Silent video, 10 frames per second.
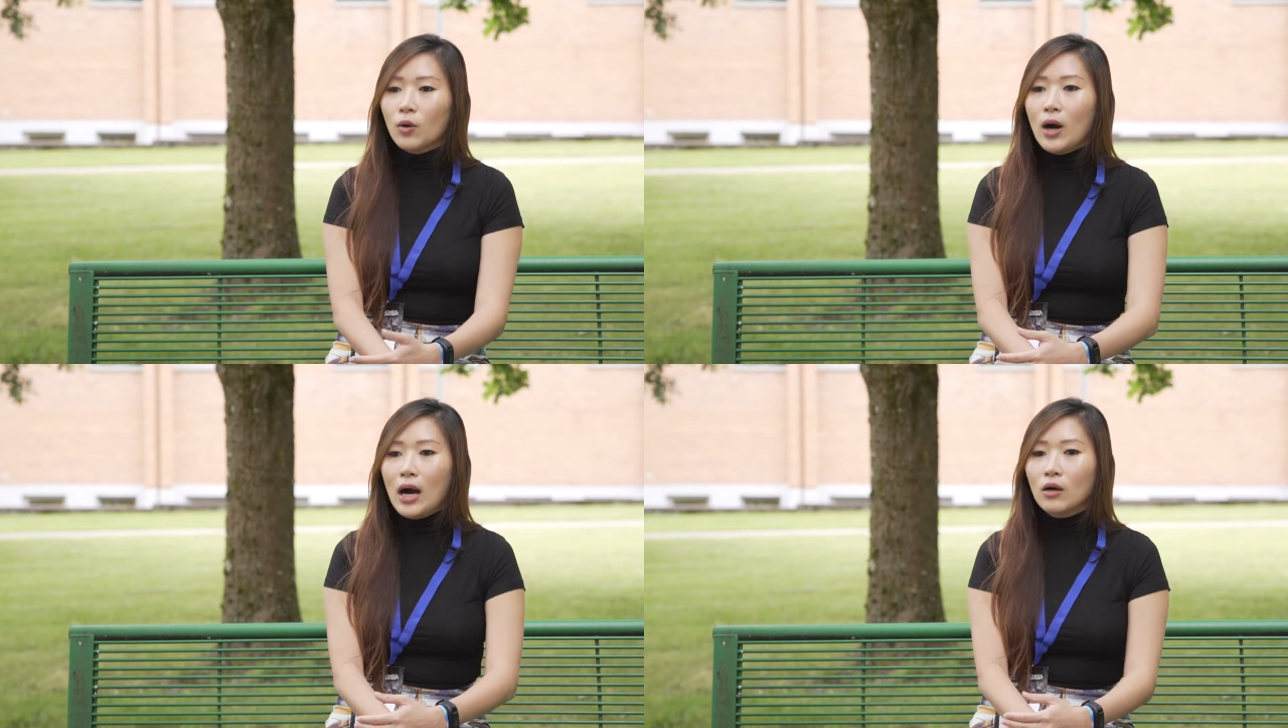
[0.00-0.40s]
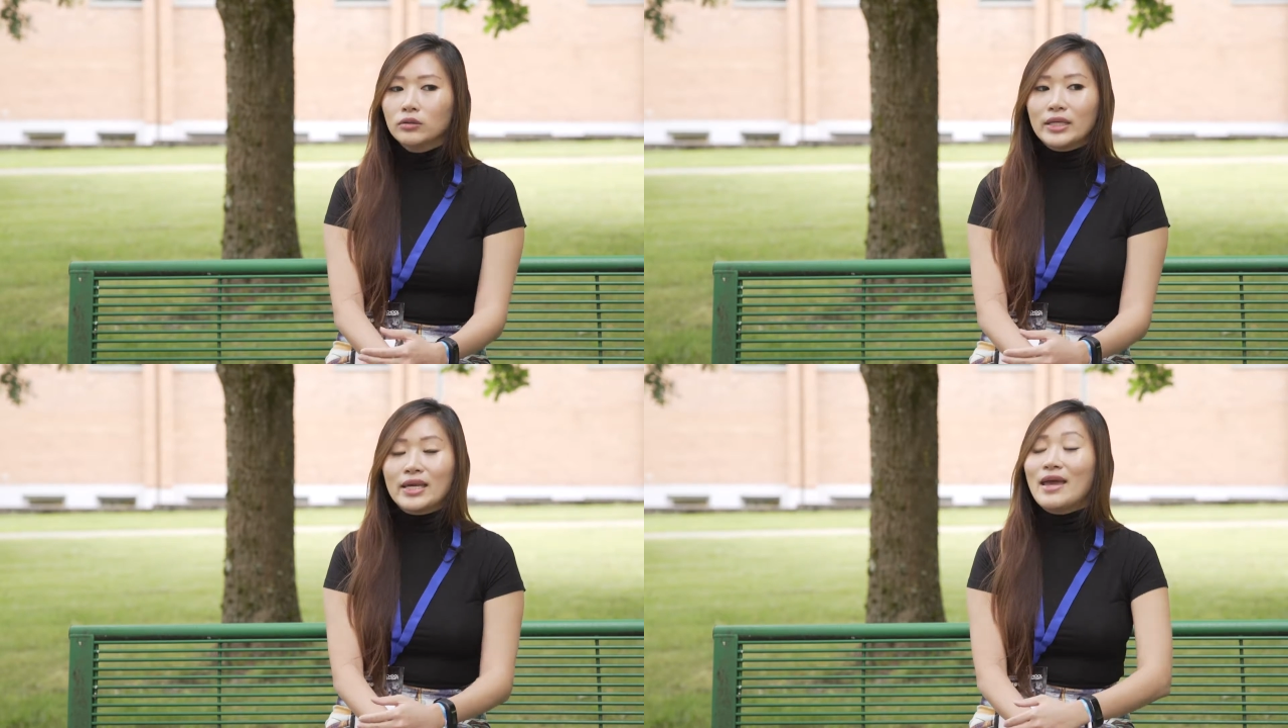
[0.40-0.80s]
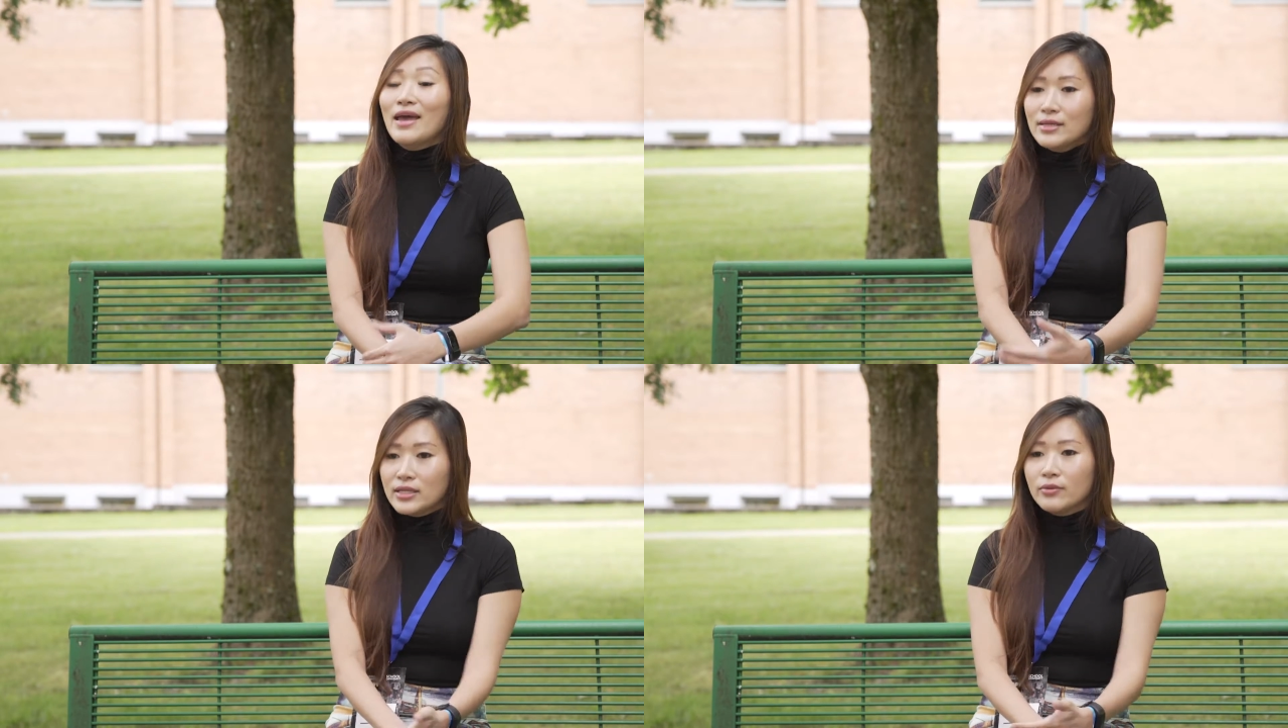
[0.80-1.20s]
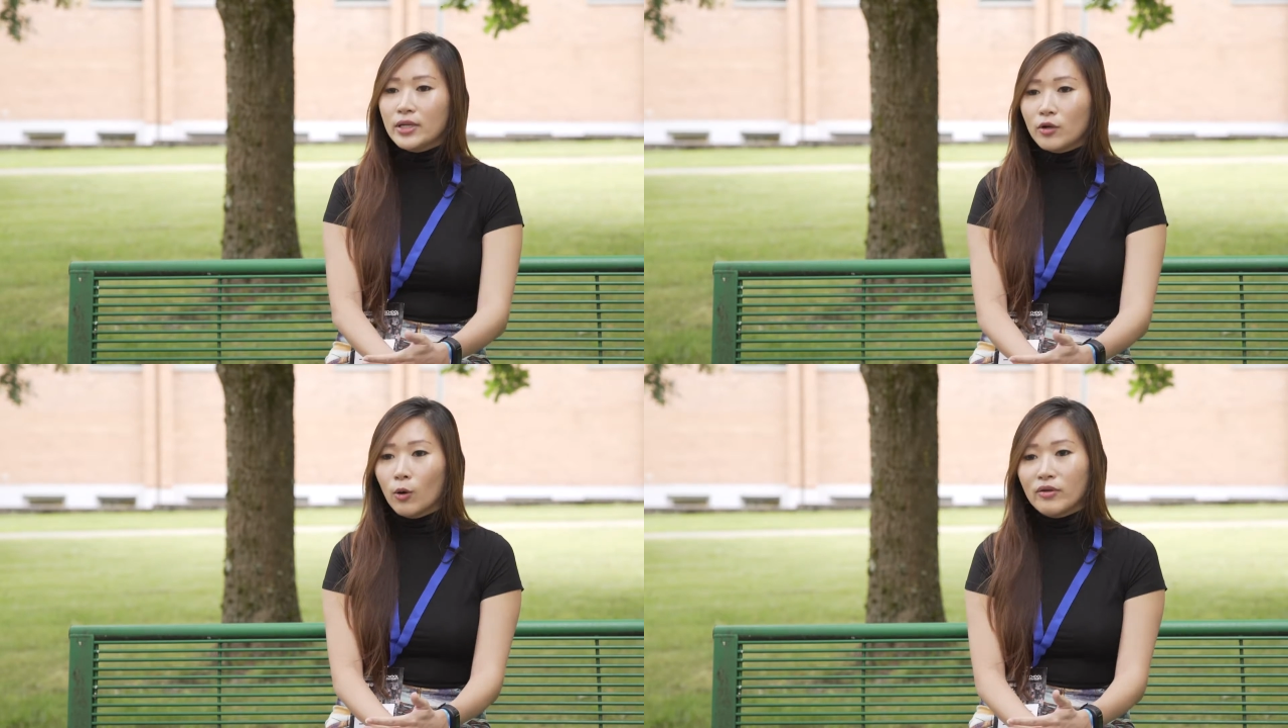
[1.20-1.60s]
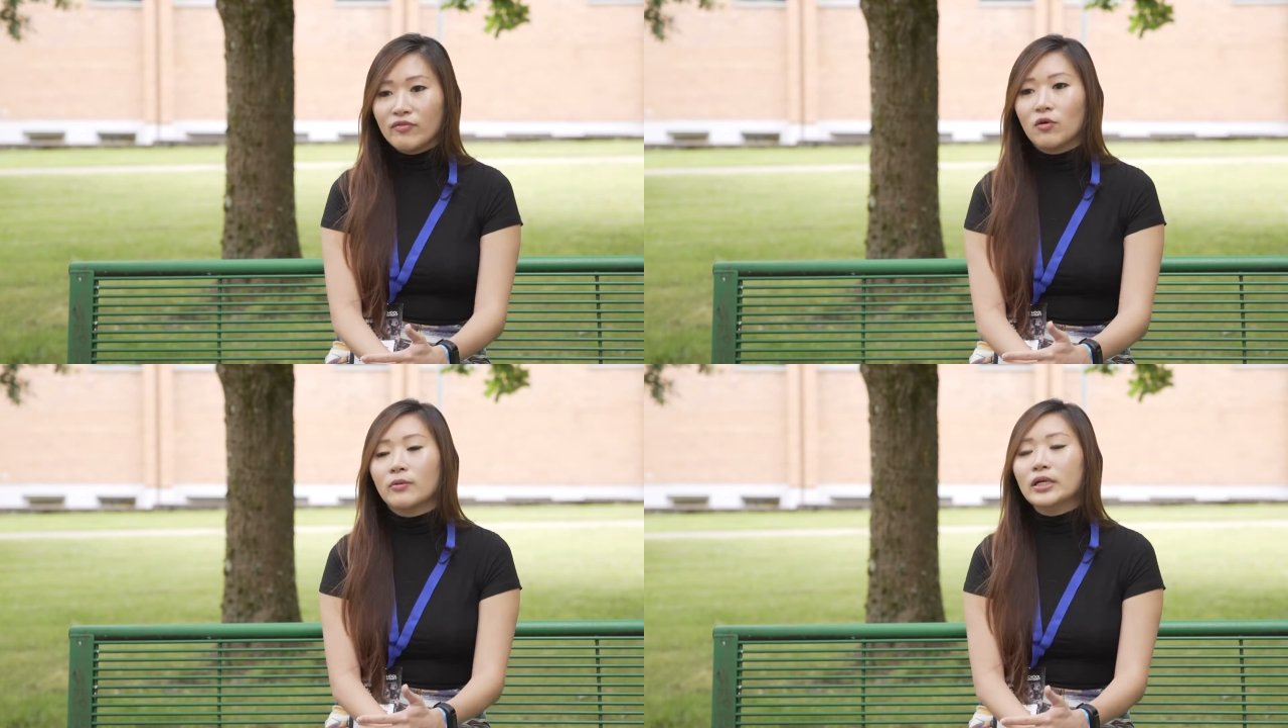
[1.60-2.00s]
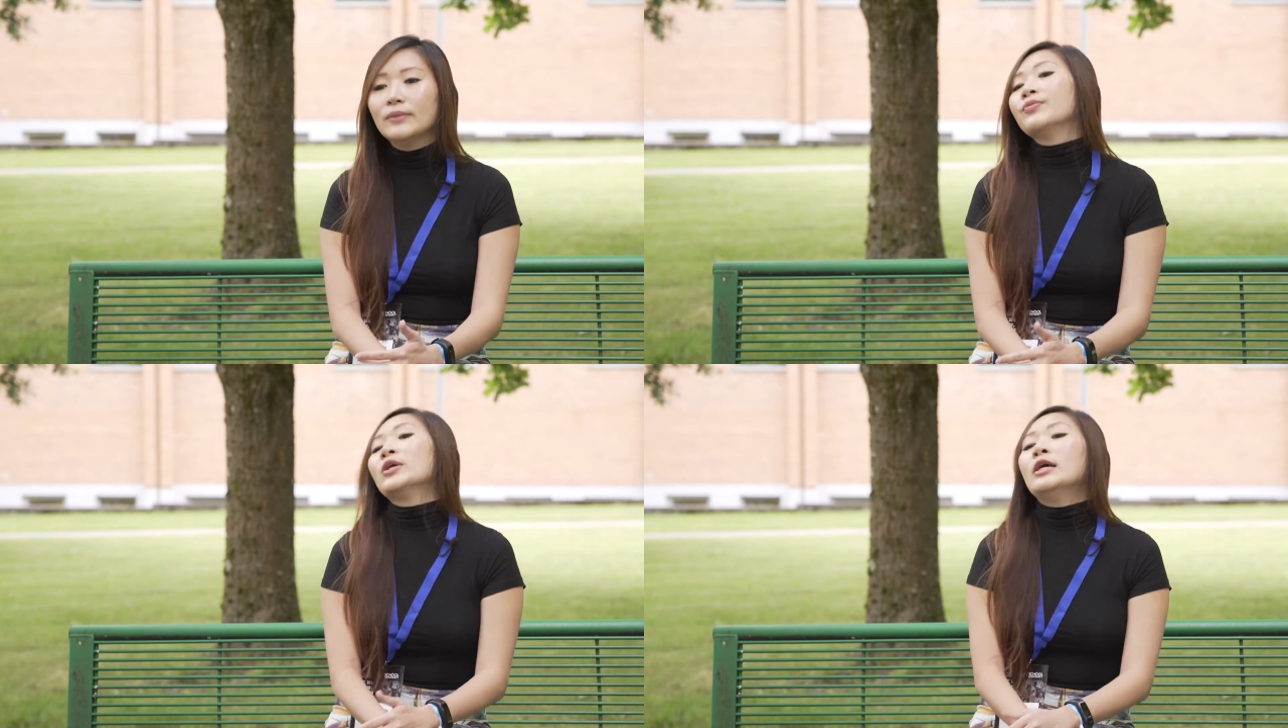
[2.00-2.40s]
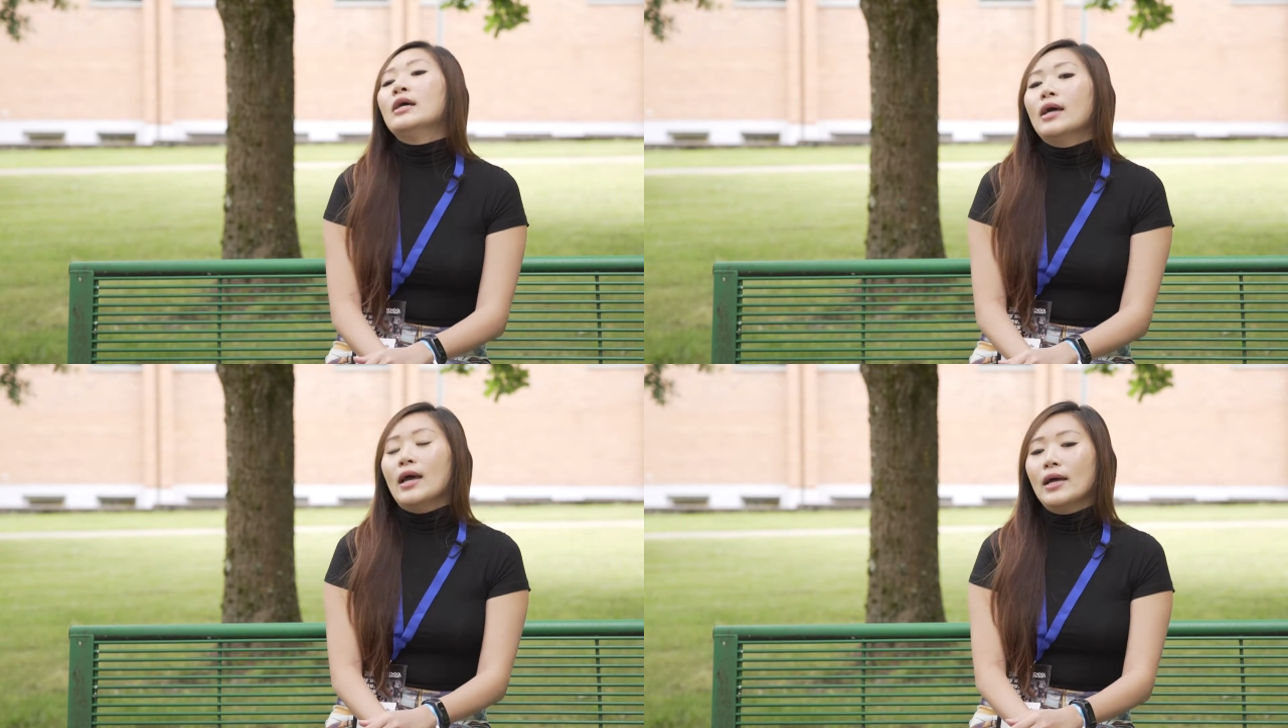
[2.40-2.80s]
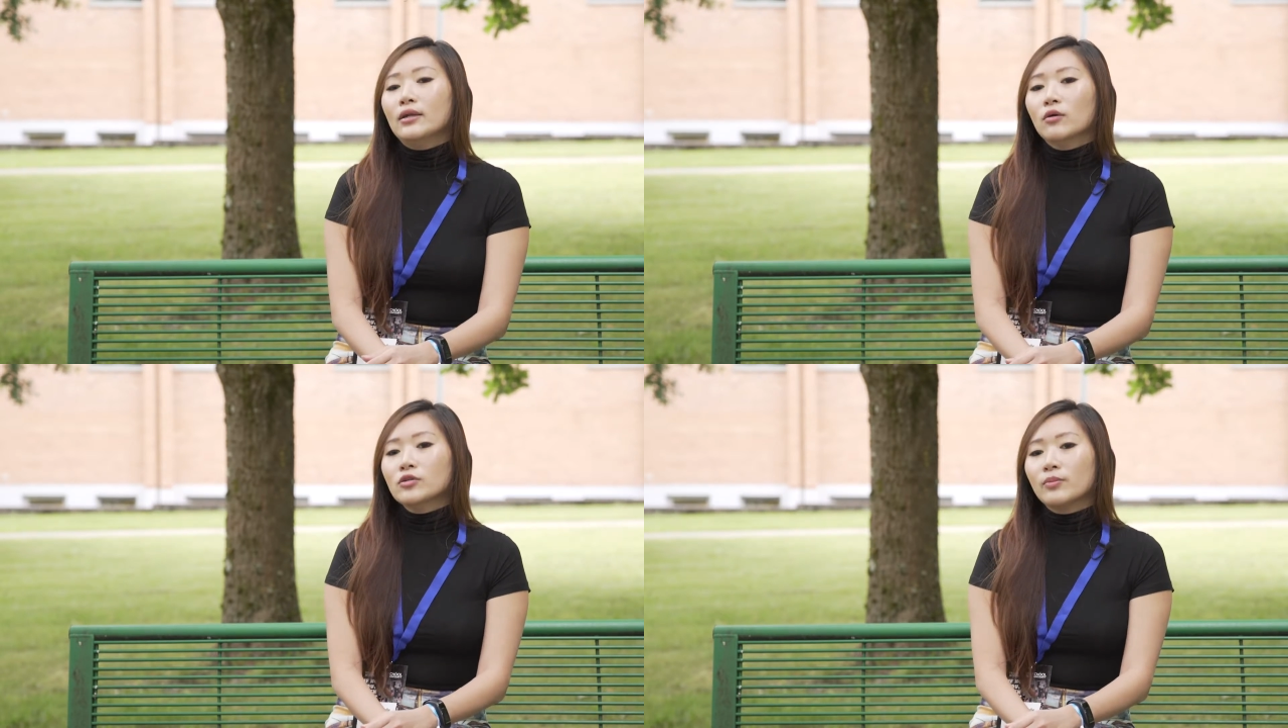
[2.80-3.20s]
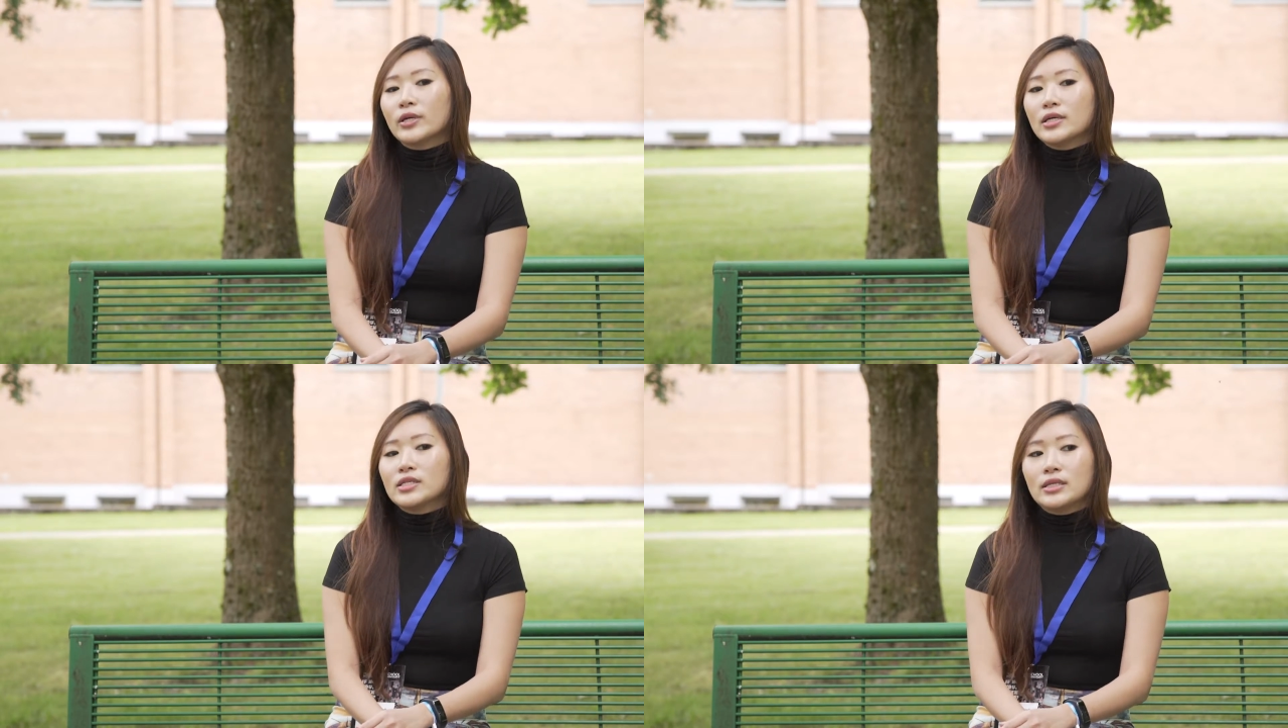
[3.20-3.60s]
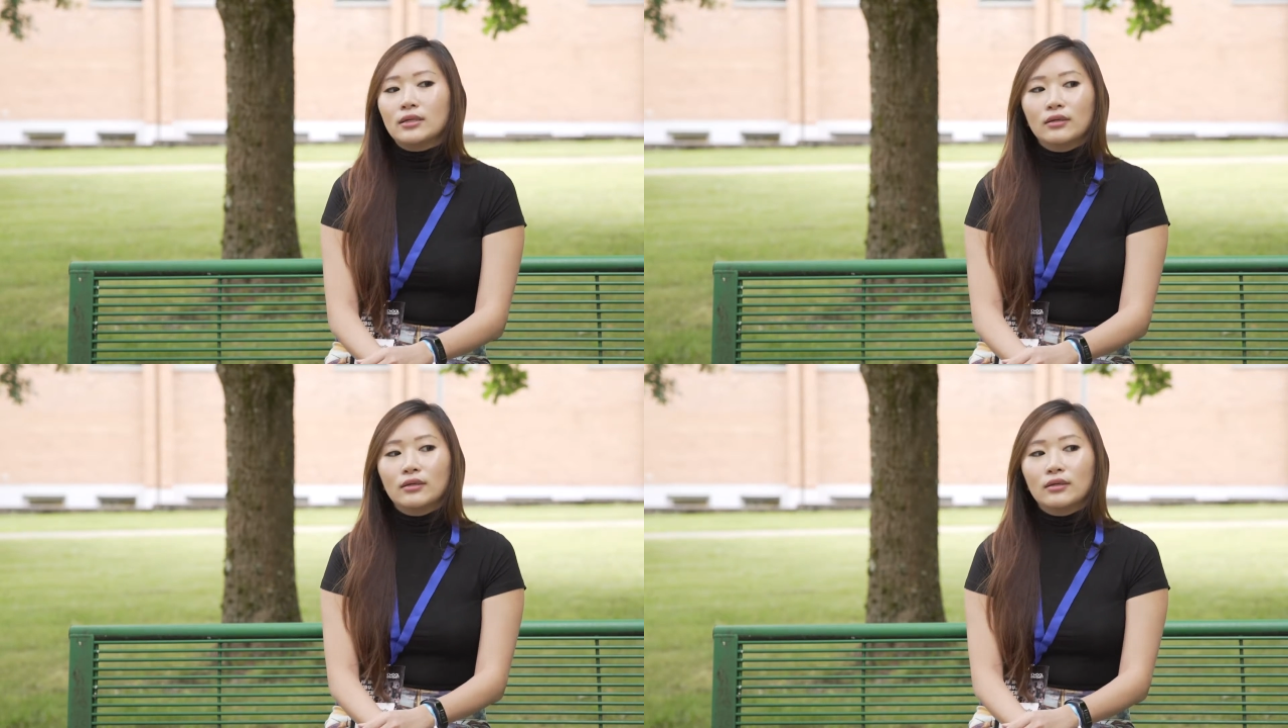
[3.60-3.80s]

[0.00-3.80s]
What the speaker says: or how they can deal with it going forward. And also because